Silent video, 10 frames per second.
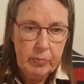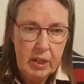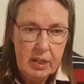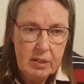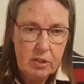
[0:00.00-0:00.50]

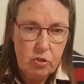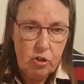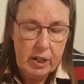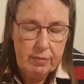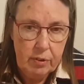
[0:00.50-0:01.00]
is
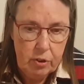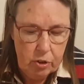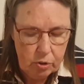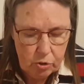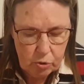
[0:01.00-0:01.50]
driving
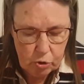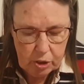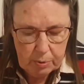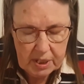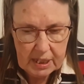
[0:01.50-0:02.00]
through, so
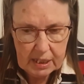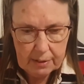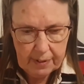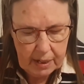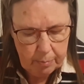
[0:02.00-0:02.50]
she was taking
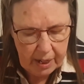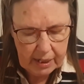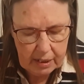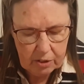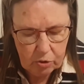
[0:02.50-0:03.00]
the van
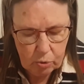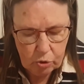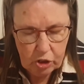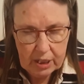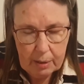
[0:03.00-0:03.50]
back, so
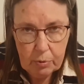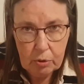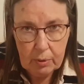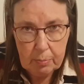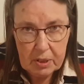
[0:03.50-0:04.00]
she came
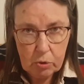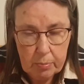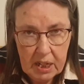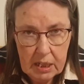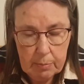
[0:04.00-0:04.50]
through with me. So
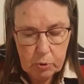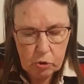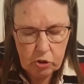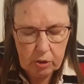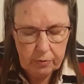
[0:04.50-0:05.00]
Mandy
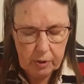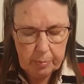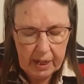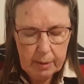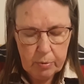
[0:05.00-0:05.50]
brought stuff
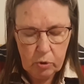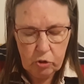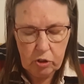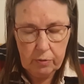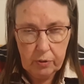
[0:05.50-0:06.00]
up, I brought
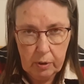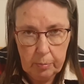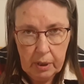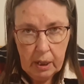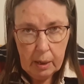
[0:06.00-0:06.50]
stuff
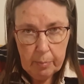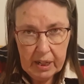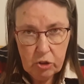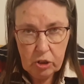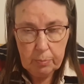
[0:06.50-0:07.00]
up,
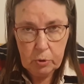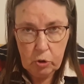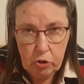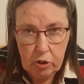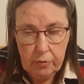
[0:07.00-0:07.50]
Patrick
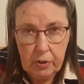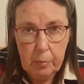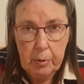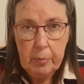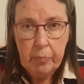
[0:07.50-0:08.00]
brought stuff
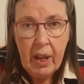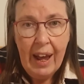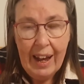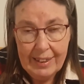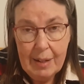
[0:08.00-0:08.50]
up,
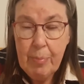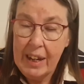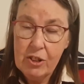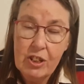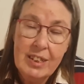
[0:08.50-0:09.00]
and then
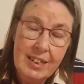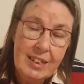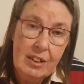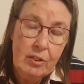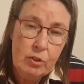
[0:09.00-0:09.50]
Patrick did
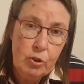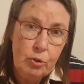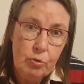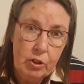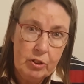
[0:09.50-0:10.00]
another
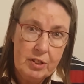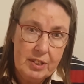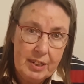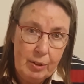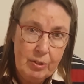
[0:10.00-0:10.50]
two
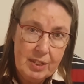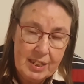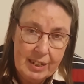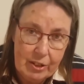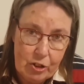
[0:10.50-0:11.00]
runs down the
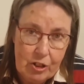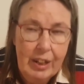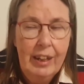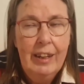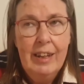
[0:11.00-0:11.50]
stairs
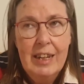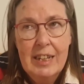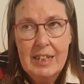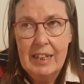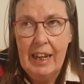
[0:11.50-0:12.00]

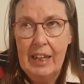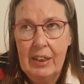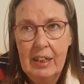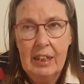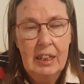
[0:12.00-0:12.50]
to
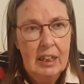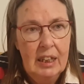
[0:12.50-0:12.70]
get the